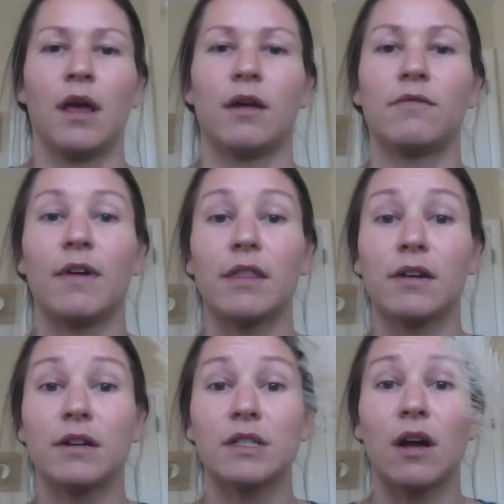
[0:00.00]
And
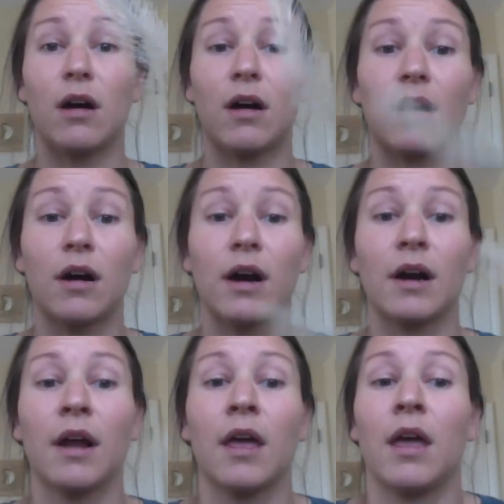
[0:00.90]
feathers
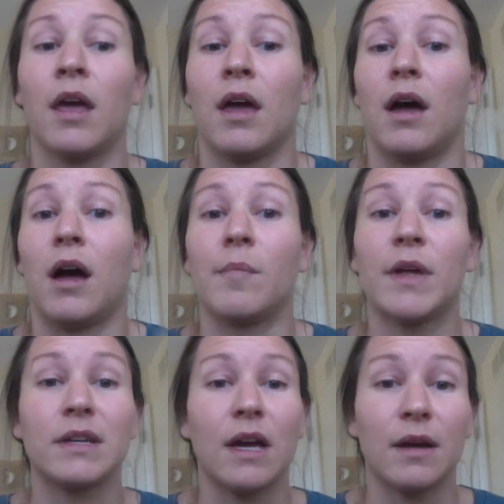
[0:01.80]
are
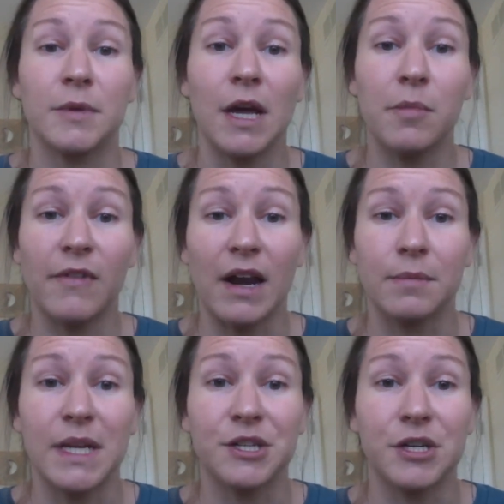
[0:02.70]
a type of
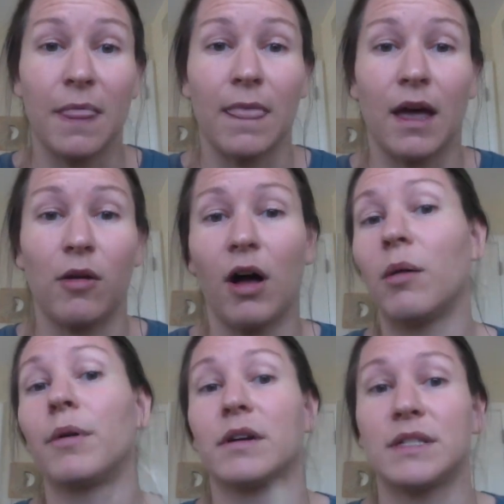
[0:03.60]
adaptation that
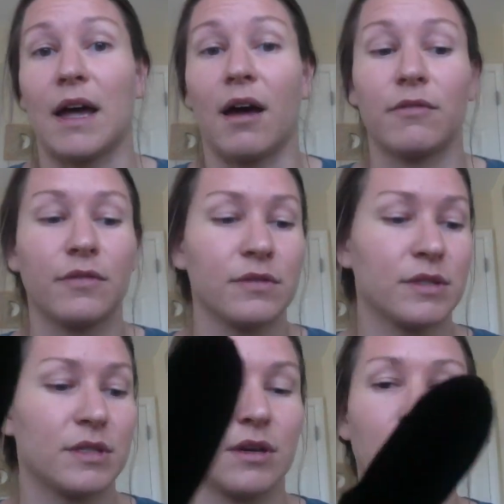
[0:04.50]
all birds have.
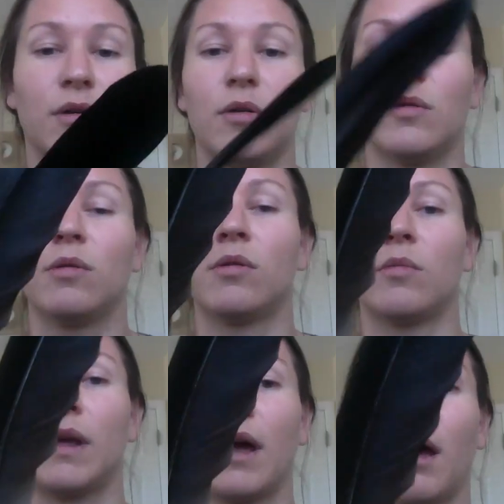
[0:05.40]
So
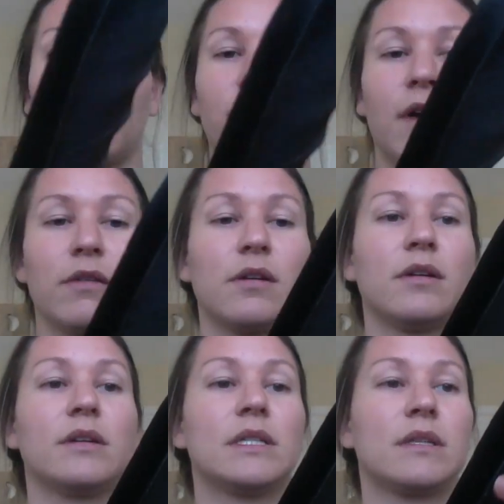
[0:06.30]
we have
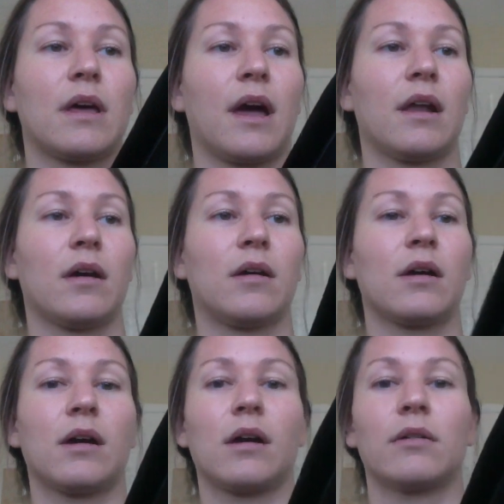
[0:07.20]
feathers that
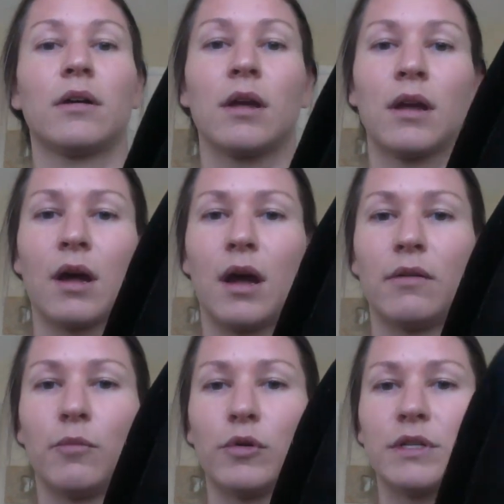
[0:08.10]
are kind
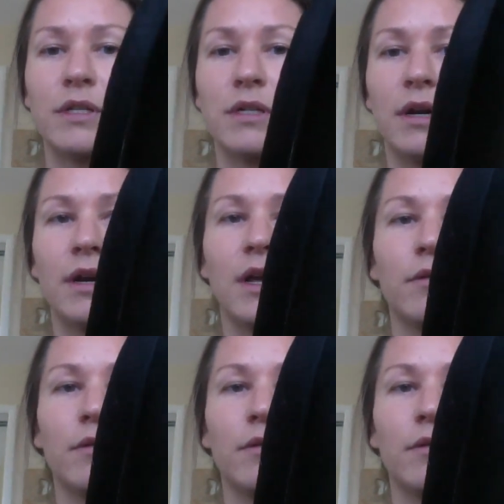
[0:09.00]
of more sturdy